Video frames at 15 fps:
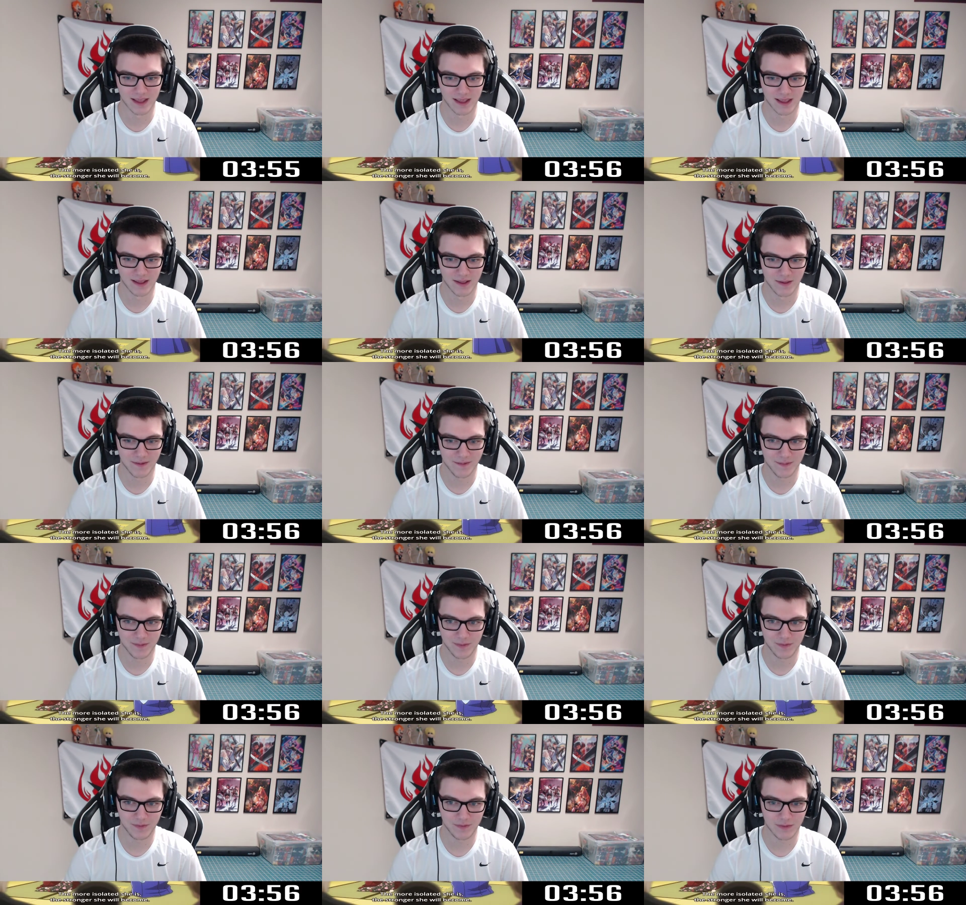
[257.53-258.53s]

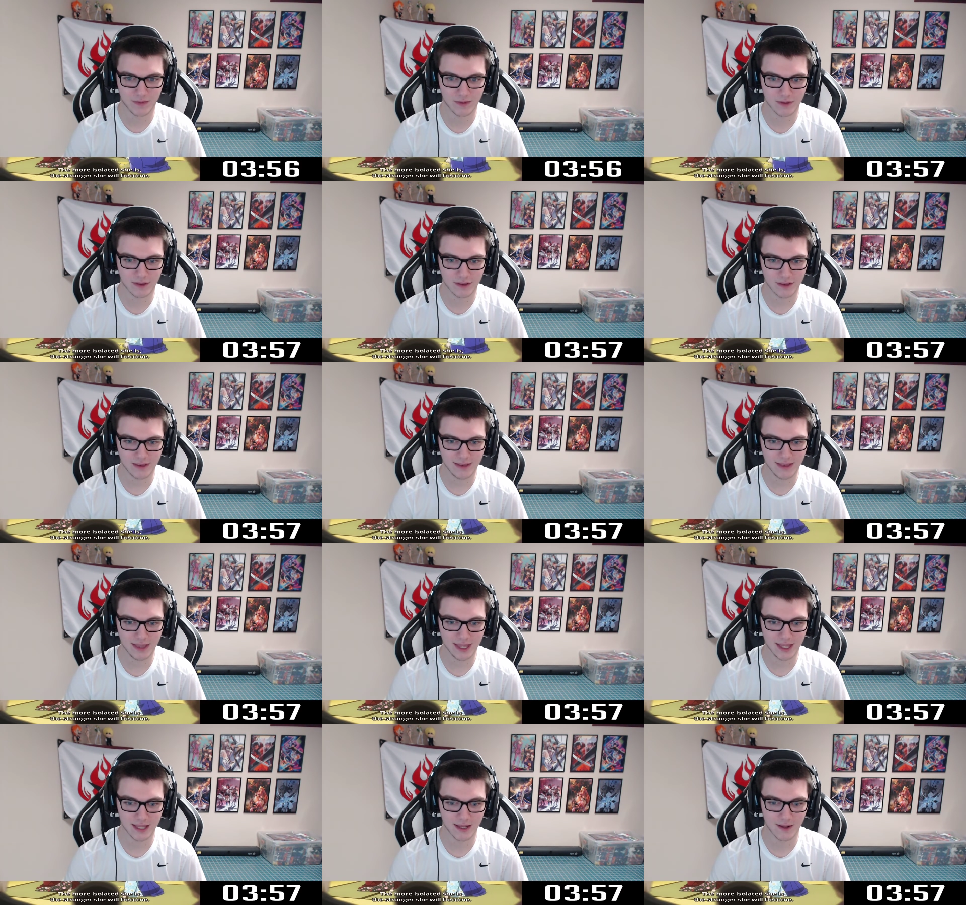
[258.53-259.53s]

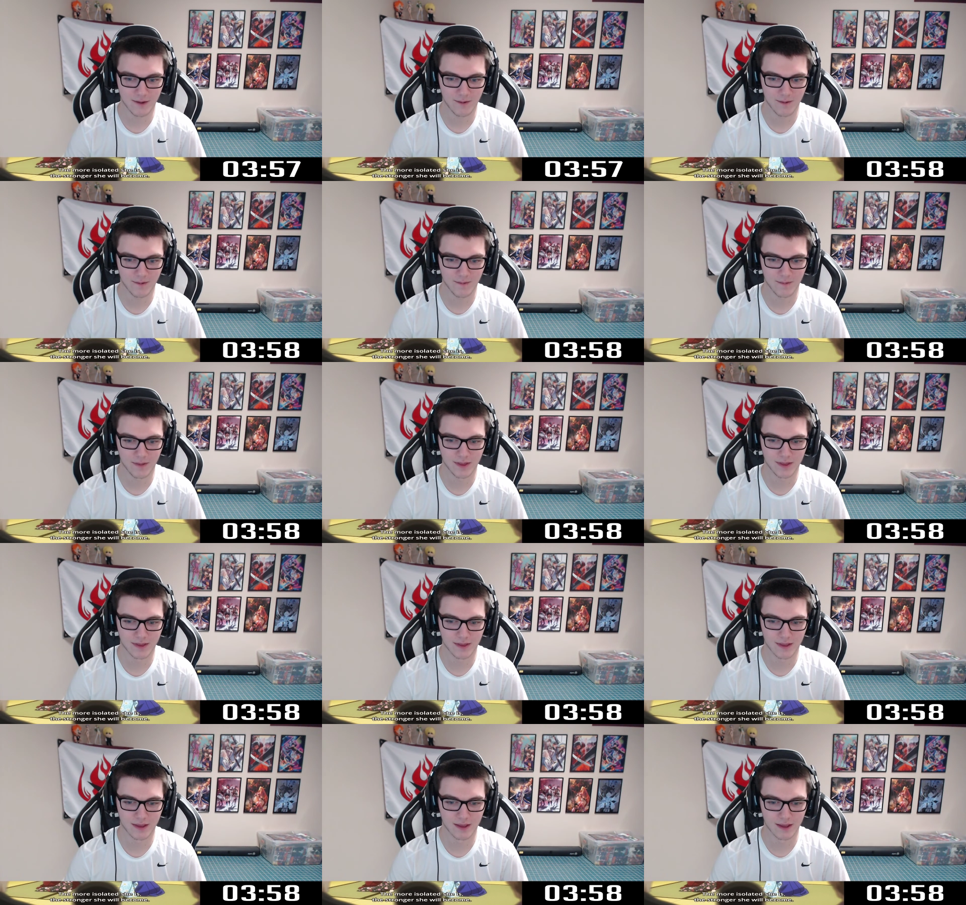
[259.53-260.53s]

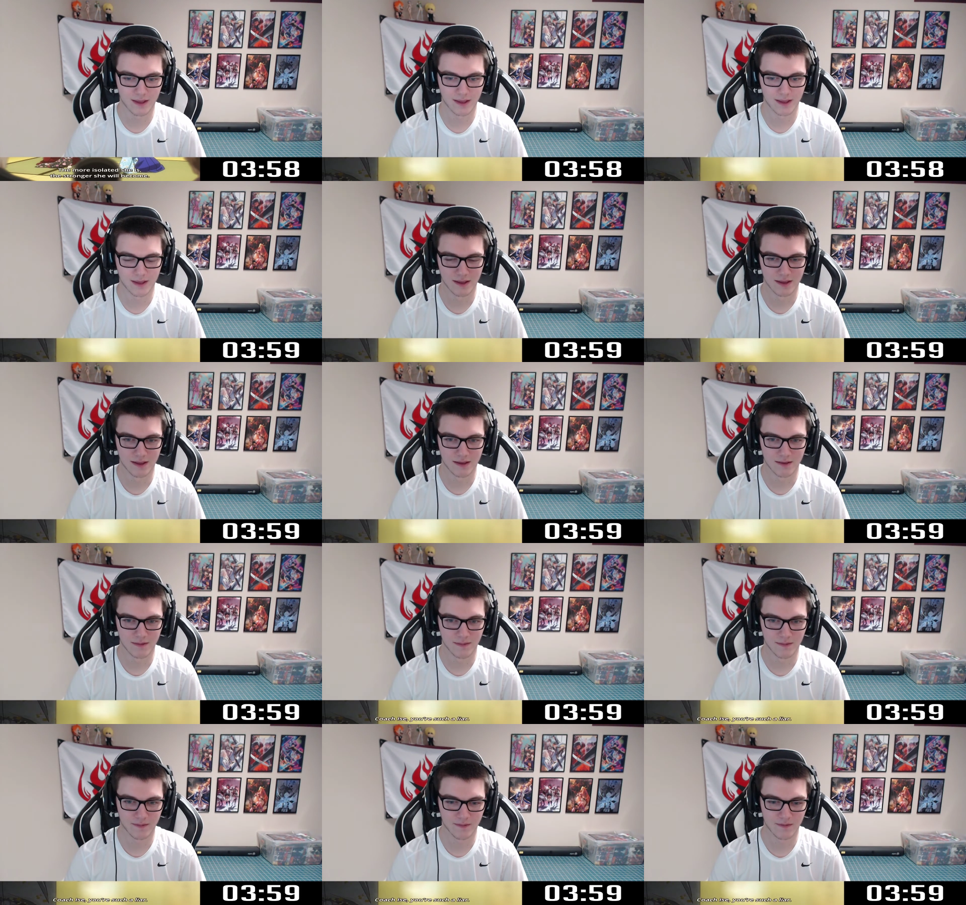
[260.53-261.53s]

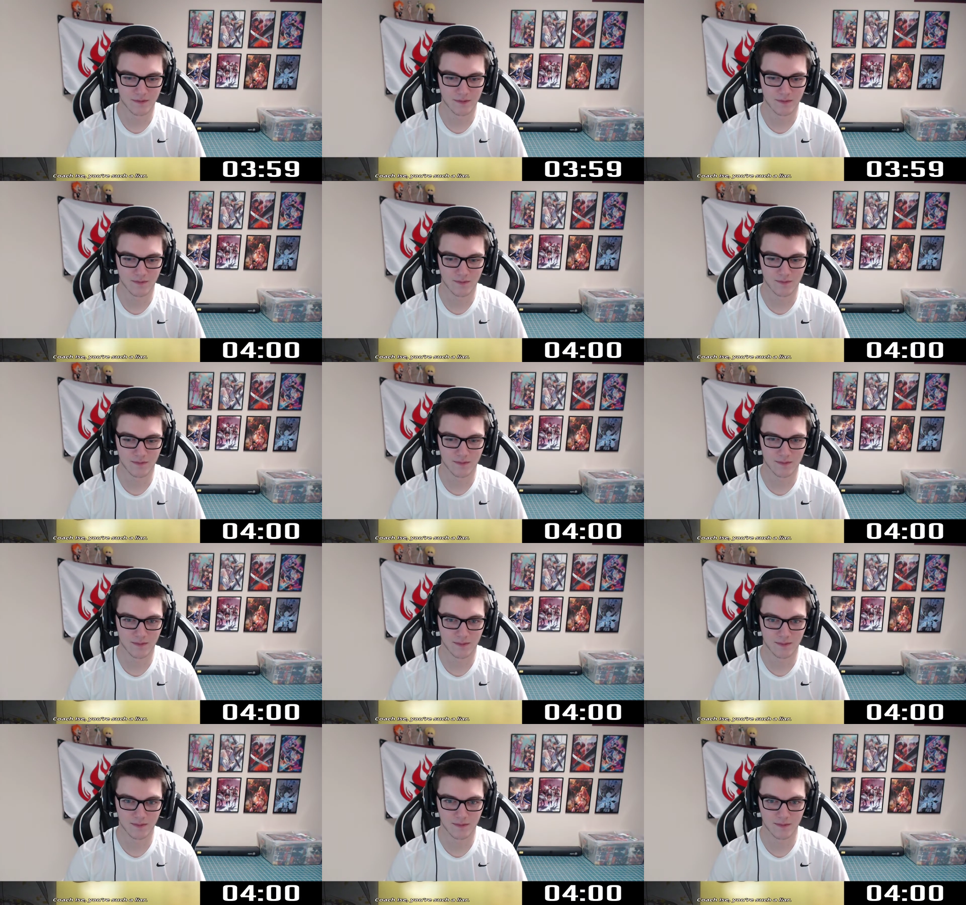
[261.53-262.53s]

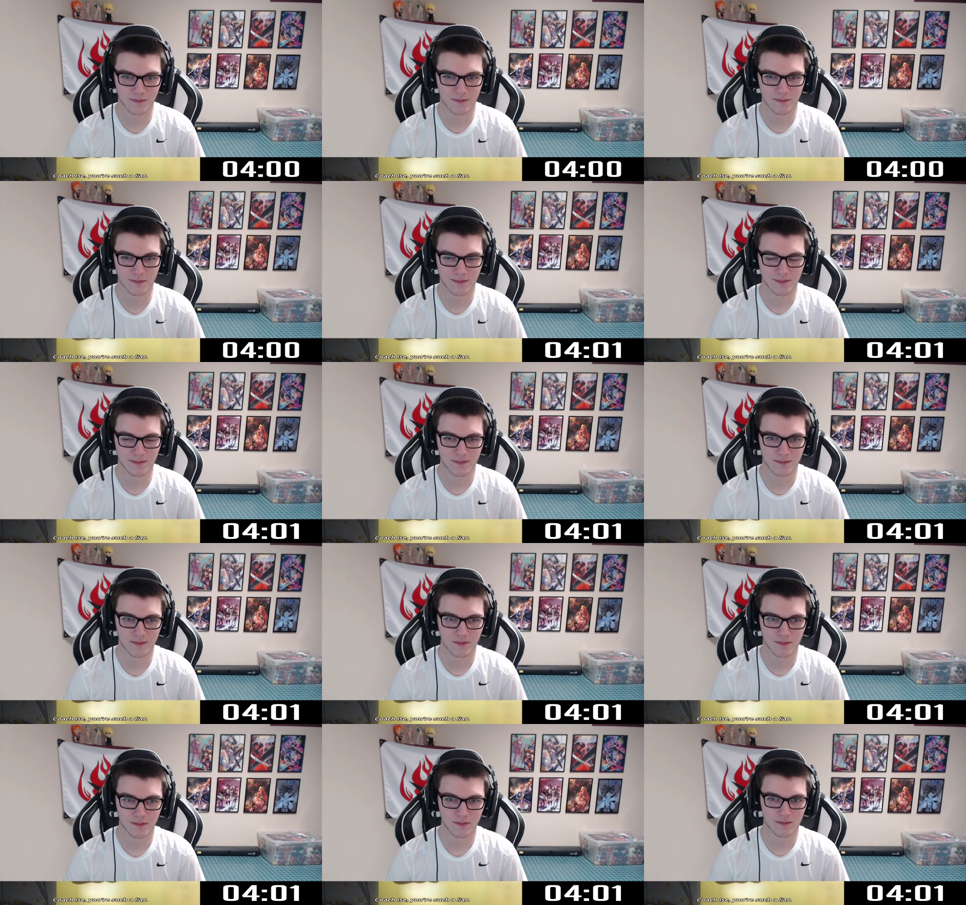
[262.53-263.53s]

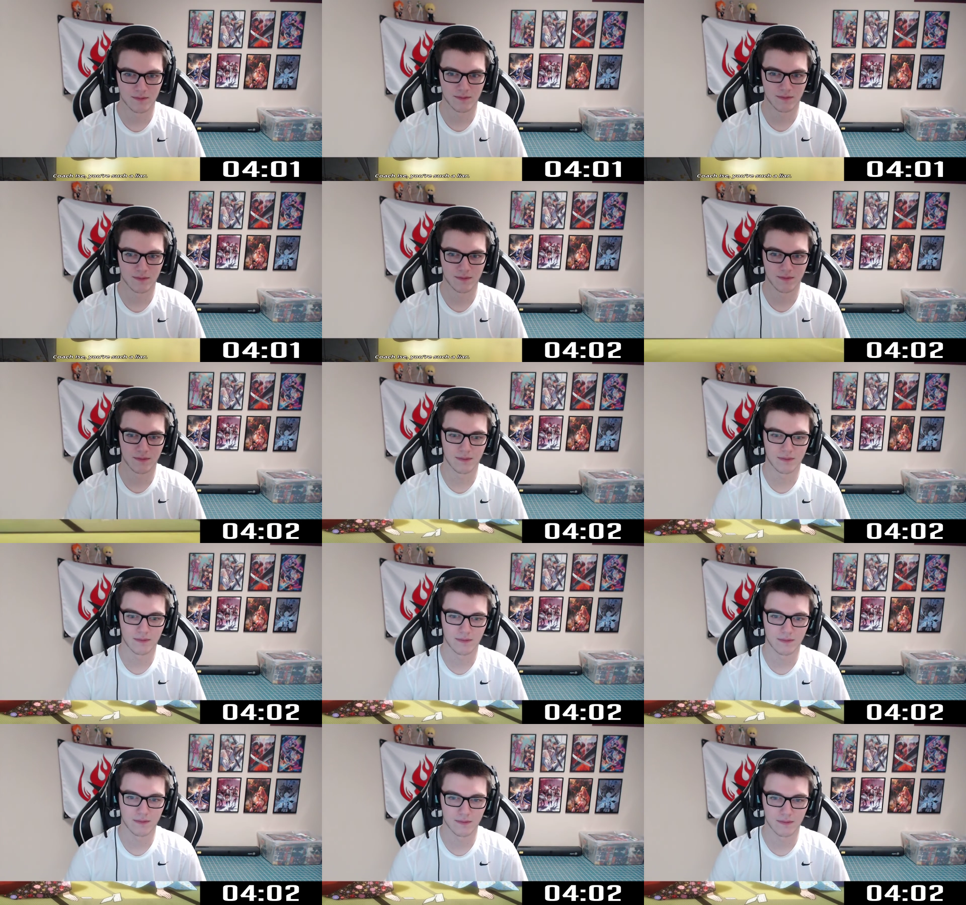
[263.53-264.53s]

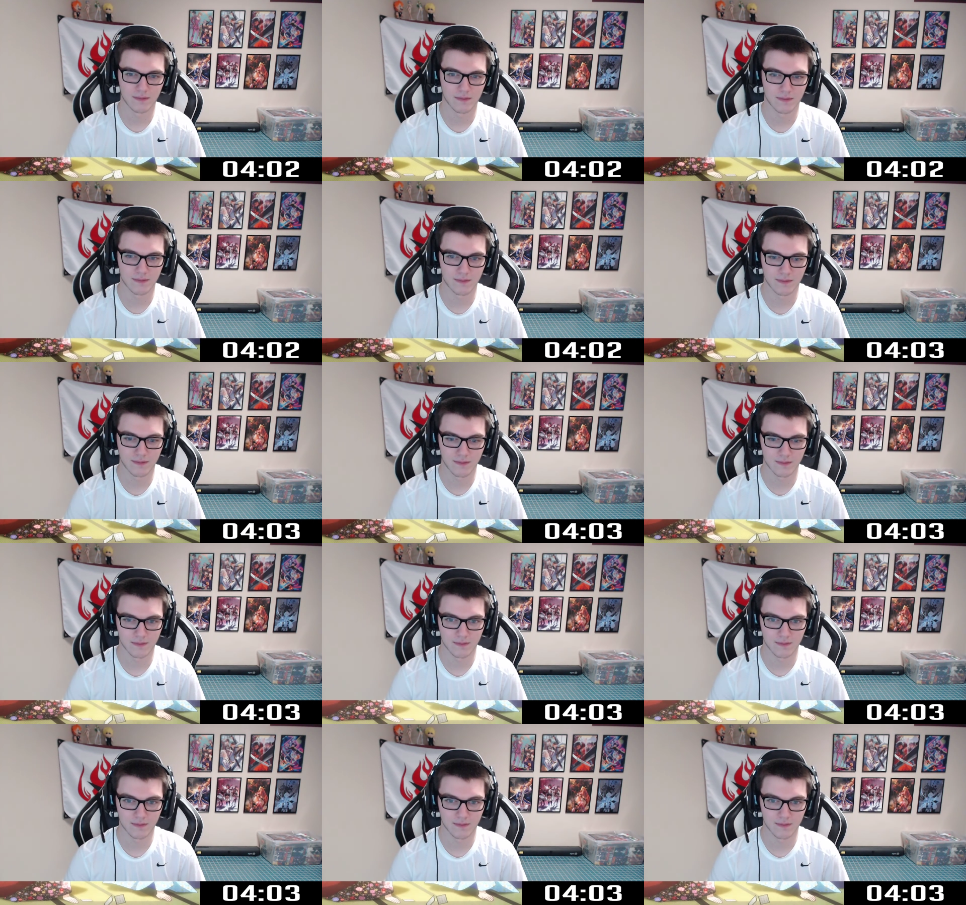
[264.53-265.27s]
(no one is talking)